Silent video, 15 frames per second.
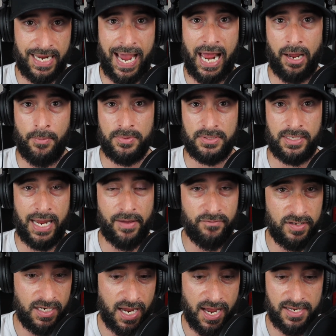Adams and
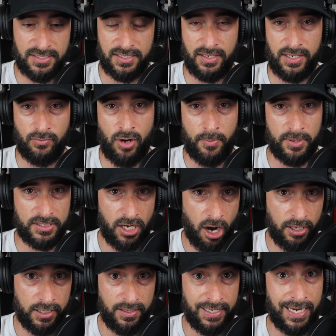MVS and then Robert
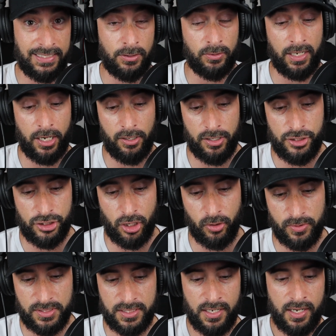Tonyan, they got to deal with Aaron
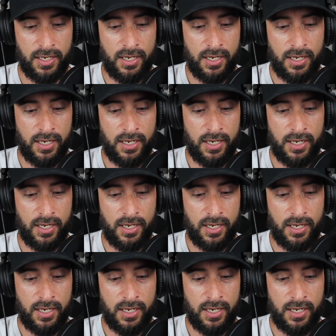Jones.